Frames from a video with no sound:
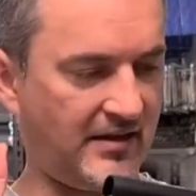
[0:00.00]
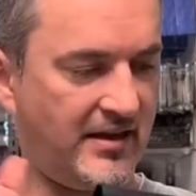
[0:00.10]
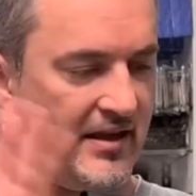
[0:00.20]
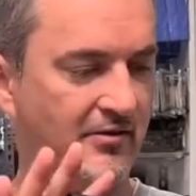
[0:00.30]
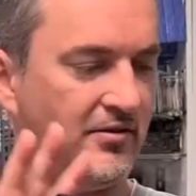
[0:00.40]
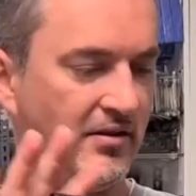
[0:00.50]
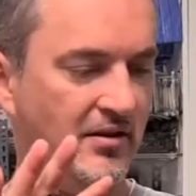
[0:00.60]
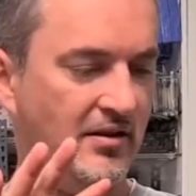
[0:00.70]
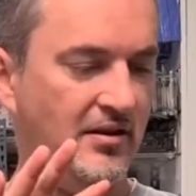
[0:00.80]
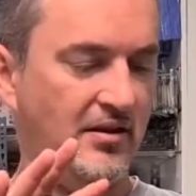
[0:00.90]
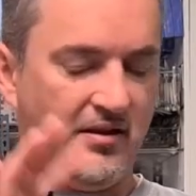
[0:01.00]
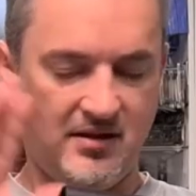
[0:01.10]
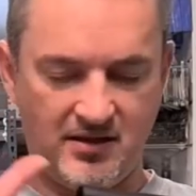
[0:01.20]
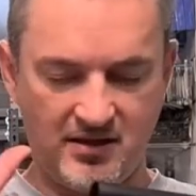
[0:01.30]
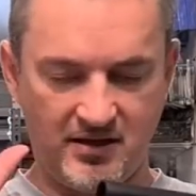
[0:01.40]
Now,
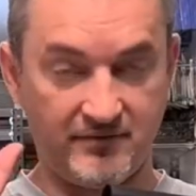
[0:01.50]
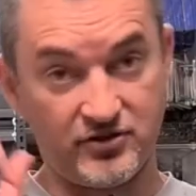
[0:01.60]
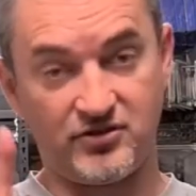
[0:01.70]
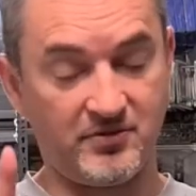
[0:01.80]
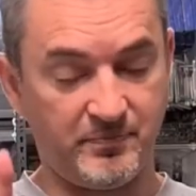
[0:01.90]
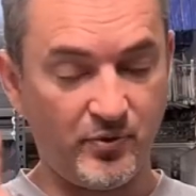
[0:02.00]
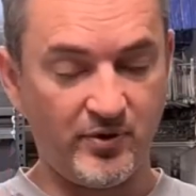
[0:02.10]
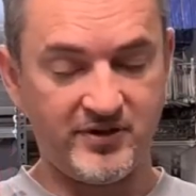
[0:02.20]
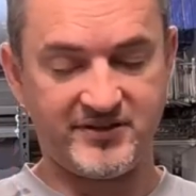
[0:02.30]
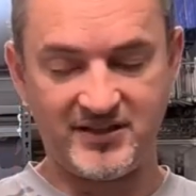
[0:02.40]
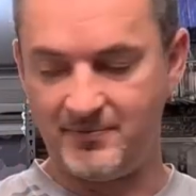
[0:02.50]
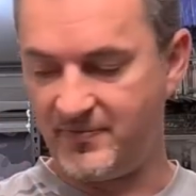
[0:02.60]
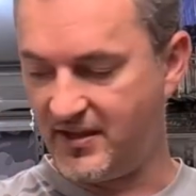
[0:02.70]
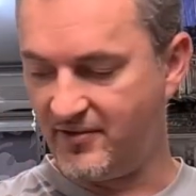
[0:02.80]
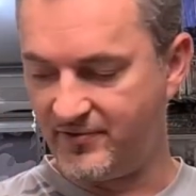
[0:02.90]
I've just got to point
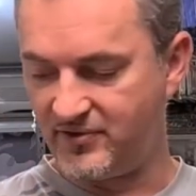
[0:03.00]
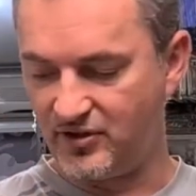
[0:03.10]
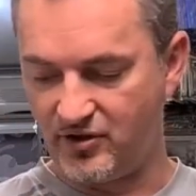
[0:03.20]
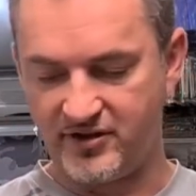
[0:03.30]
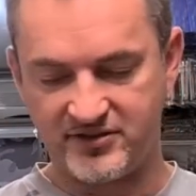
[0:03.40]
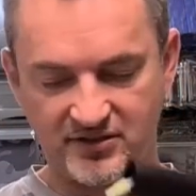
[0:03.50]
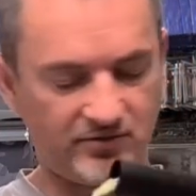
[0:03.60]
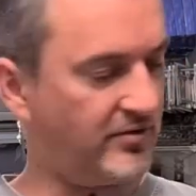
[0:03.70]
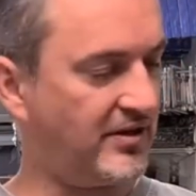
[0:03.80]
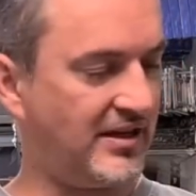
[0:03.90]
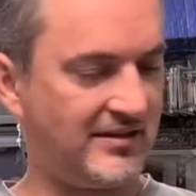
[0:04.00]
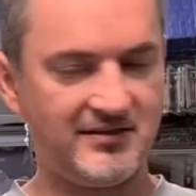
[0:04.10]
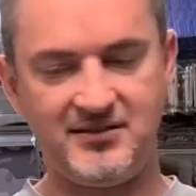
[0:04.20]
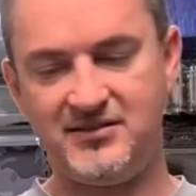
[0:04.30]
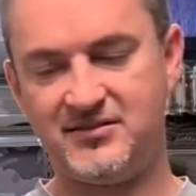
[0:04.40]
something out for the guys that do get
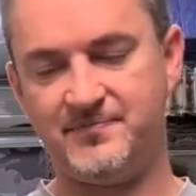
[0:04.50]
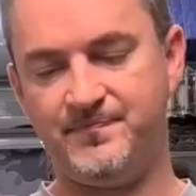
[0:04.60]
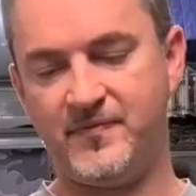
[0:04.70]
these.